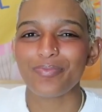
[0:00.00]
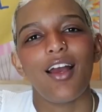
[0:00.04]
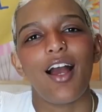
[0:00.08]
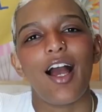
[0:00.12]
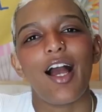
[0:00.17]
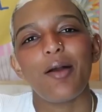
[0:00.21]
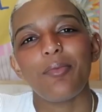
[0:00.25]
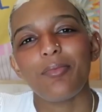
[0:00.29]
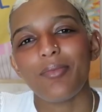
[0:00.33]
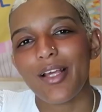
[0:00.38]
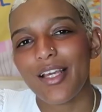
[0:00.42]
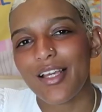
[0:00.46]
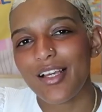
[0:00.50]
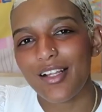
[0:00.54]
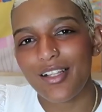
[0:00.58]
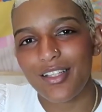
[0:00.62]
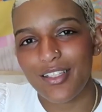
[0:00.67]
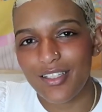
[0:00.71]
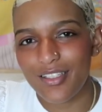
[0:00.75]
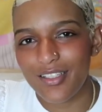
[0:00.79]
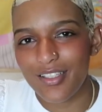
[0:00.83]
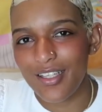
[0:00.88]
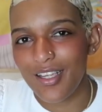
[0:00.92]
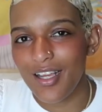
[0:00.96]
I'm like
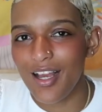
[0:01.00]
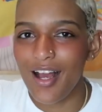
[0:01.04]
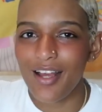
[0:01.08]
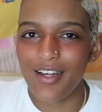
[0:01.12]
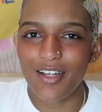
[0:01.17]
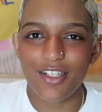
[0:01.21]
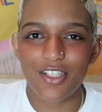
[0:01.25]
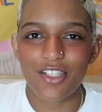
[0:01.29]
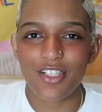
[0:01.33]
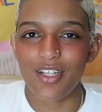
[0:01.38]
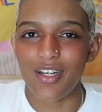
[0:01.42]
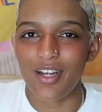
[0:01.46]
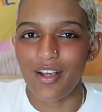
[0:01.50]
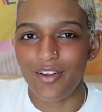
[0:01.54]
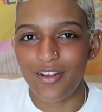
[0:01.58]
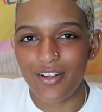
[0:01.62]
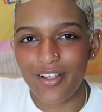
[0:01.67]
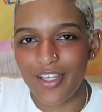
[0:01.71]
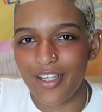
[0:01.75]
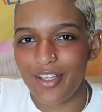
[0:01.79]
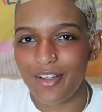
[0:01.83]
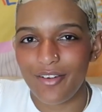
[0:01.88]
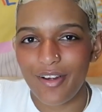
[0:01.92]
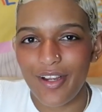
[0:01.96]
clearly on a Chanel
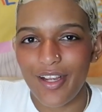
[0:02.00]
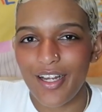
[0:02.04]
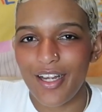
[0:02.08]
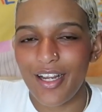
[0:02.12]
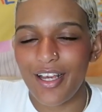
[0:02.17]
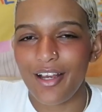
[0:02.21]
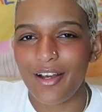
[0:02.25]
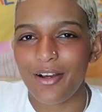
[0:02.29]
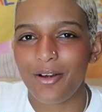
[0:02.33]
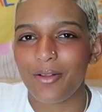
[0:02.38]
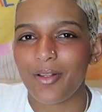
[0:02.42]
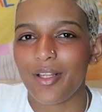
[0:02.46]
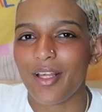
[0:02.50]
kick right now.